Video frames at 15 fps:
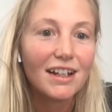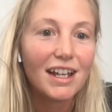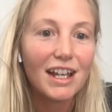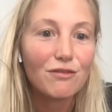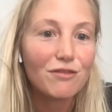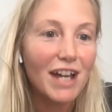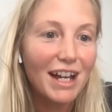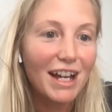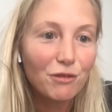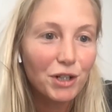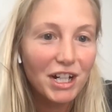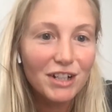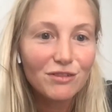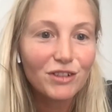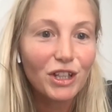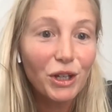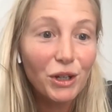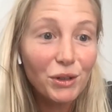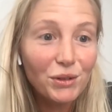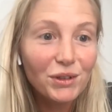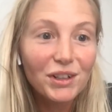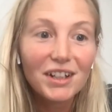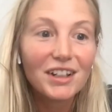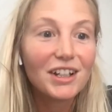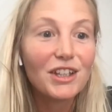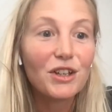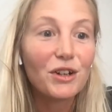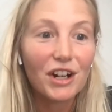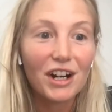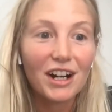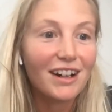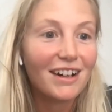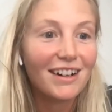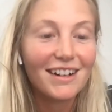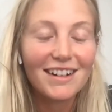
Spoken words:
If that works for you, you're